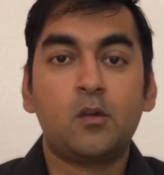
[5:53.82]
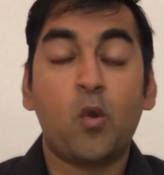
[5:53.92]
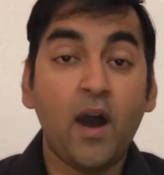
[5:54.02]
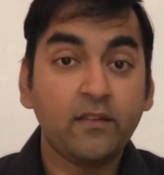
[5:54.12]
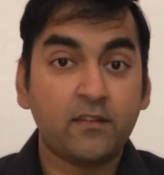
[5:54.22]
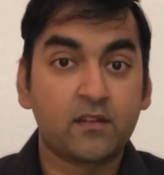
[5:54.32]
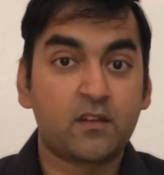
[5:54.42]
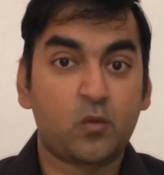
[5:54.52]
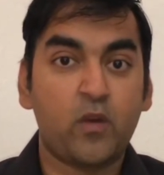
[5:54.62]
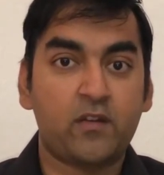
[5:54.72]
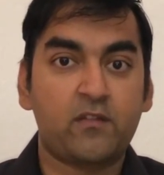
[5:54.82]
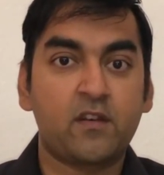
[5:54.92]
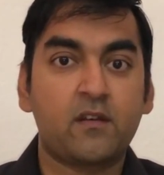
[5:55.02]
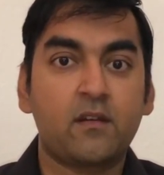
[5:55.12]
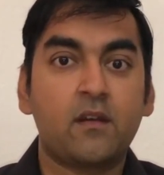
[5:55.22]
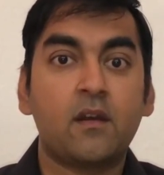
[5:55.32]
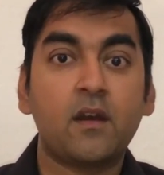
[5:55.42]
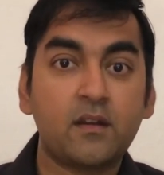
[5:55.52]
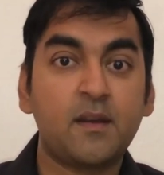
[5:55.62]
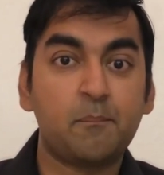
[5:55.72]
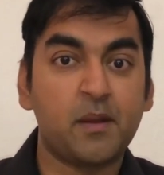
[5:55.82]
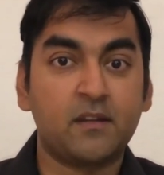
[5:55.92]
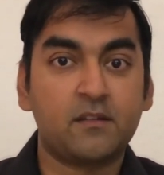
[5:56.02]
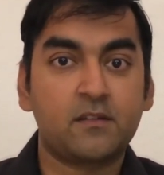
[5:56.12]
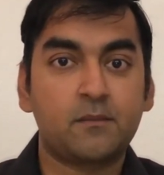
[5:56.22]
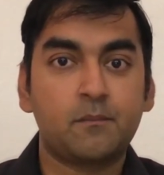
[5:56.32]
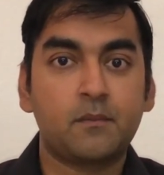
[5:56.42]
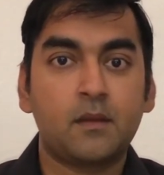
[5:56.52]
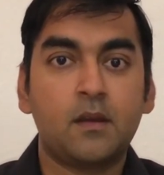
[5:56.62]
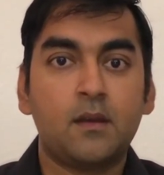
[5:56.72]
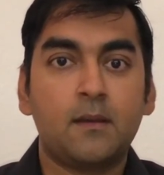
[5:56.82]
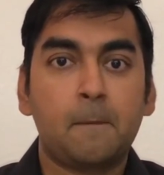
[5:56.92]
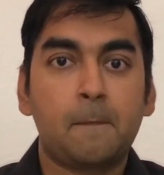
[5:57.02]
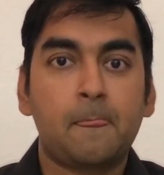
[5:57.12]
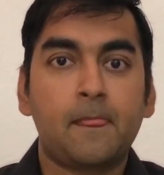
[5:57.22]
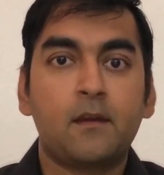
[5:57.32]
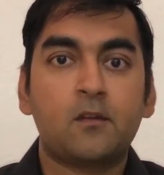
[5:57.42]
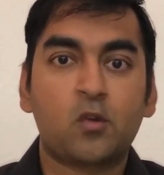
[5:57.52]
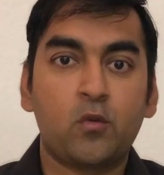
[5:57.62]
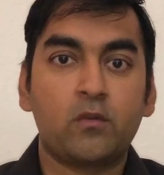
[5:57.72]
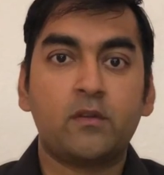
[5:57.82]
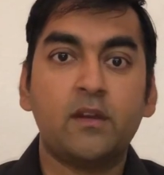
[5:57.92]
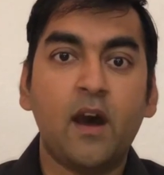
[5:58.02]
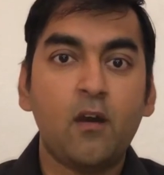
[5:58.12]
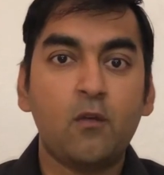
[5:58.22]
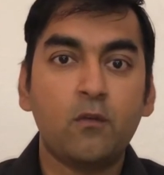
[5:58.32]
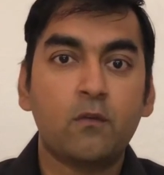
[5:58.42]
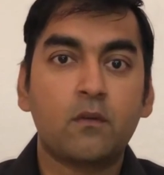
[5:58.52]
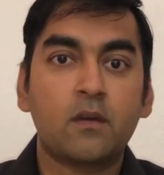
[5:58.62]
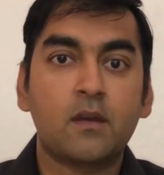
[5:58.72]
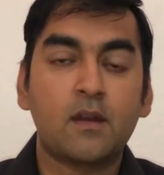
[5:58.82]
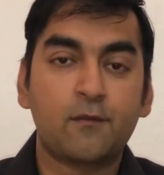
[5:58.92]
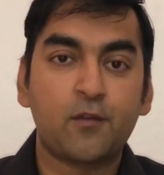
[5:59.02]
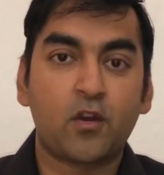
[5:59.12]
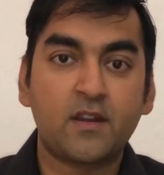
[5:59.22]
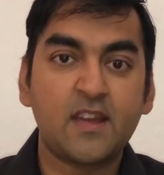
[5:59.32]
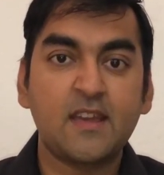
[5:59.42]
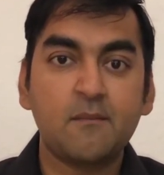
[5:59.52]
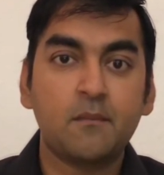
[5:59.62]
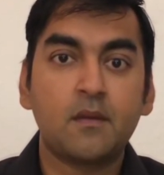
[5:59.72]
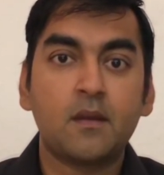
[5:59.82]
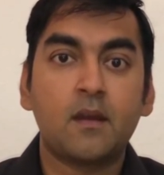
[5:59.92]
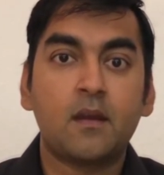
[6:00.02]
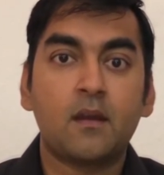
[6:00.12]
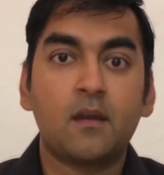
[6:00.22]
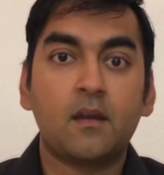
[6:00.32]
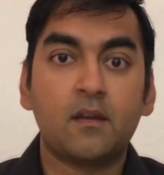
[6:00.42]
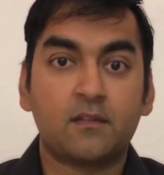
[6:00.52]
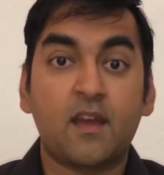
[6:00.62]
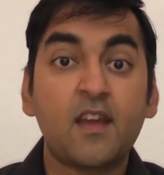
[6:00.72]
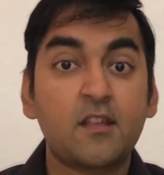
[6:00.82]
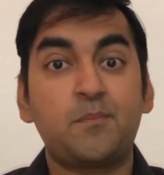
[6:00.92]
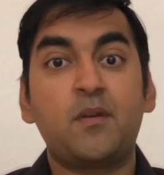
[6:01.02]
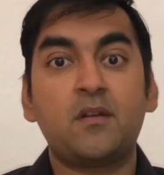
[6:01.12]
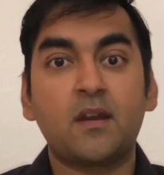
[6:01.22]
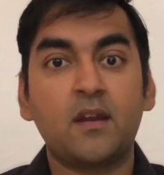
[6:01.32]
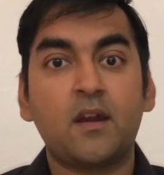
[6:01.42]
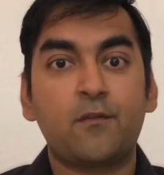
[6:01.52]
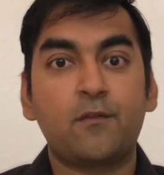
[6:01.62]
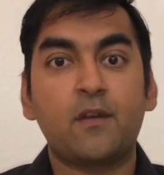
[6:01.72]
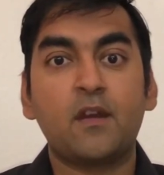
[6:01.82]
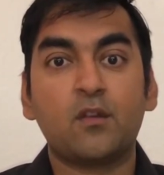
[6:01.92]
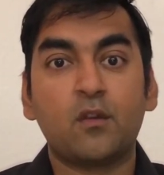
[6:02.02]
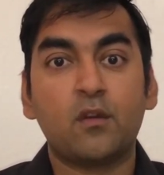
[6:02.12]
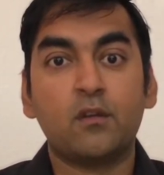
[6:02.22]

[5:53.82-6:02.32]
To answer this question, it depends. So now, if your team is expert enough in